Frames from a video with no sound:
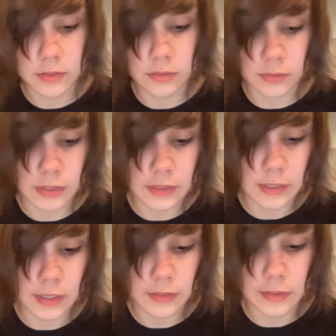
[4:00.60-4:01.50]

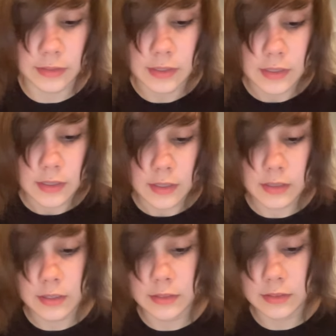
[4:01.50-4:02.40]
storytelling, it
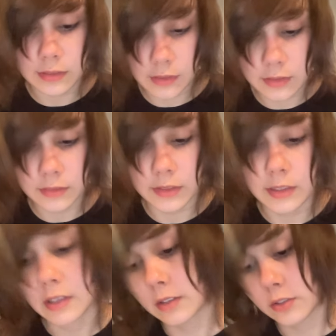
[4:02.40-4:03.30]
has certainly
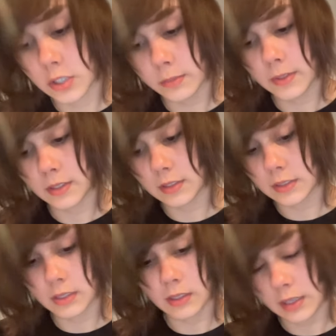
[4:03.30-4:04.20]
contributed
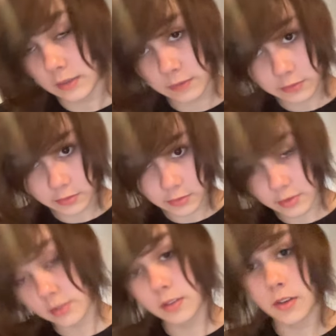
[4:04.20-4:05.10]
to the evolution